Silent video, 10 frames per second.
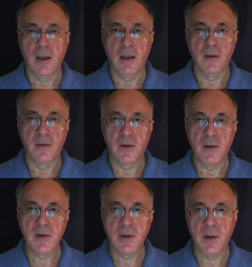and the
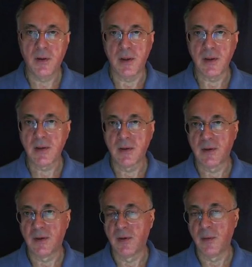first theories
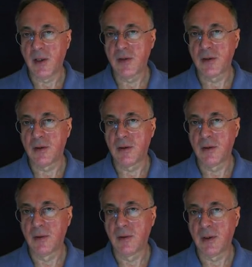of their
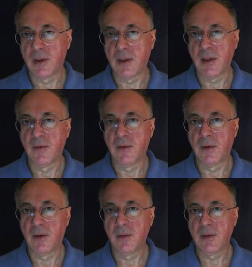formation were that they
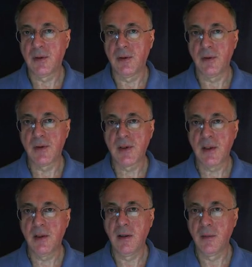formed through
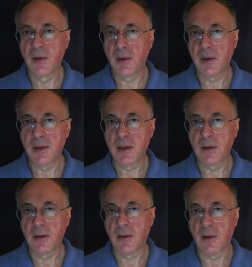single
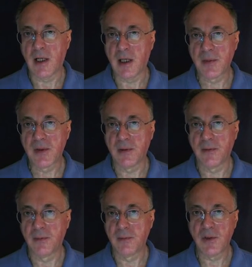monolithic collapse
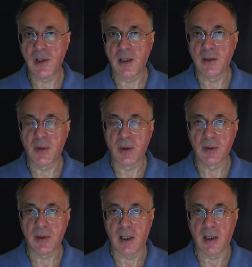of giant
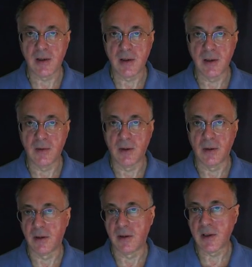protogalaxy where
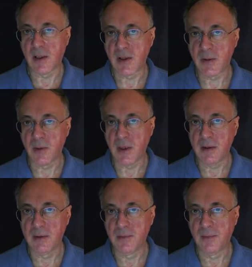all the stars were
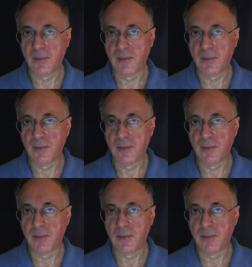made.